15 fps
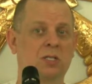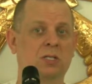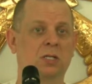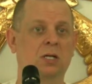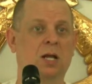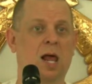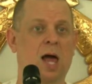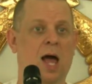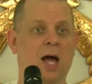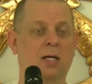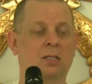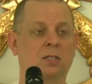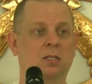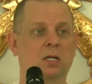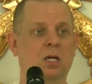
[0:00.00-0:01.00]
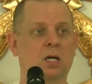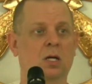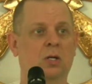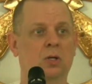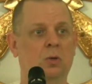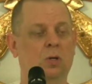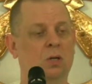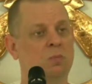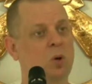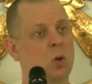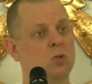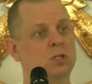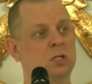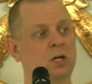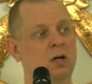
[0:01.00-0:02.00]
in class, you can
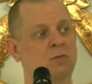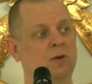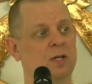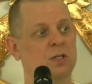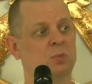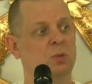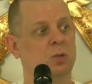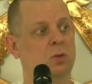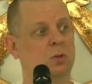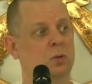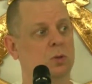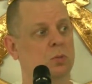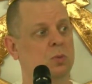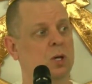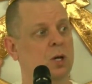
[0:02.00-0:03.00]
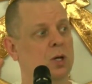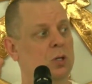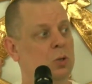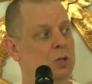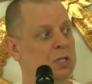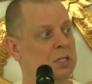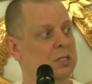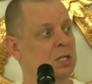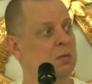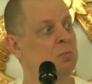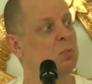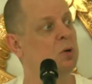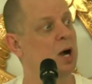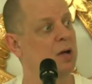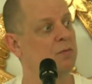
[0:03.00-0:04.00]
post in our Facebook group, you can
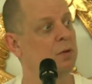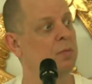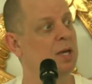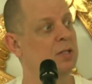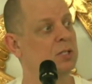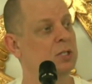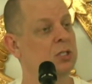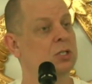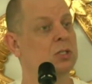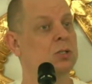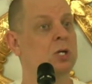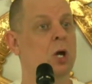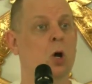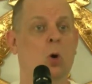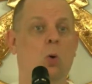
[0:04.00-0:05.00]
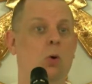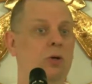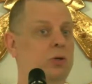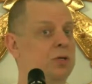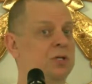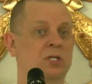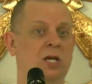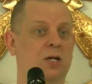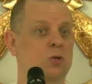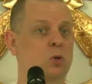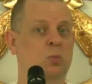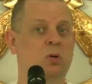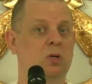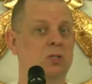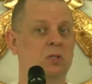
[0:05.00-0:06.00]
send private messages, or you can schedule
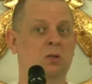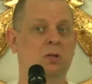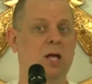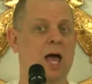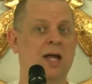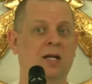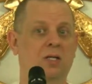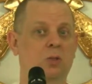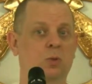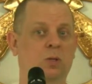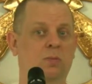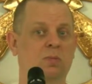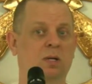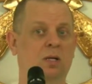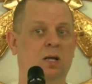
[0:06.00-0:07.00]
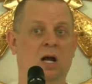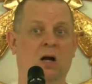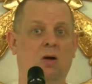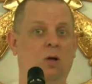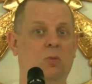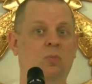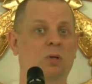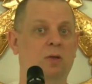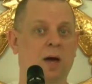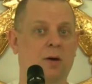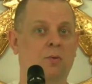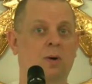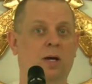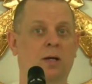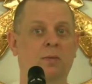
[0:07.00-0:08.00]
personal guidance with me and I'll help you that
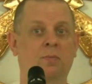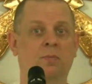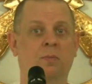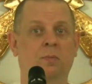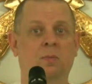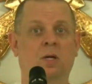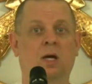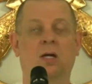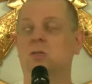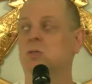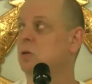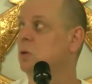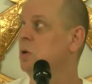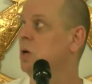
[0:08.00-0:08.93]
way. Okay, so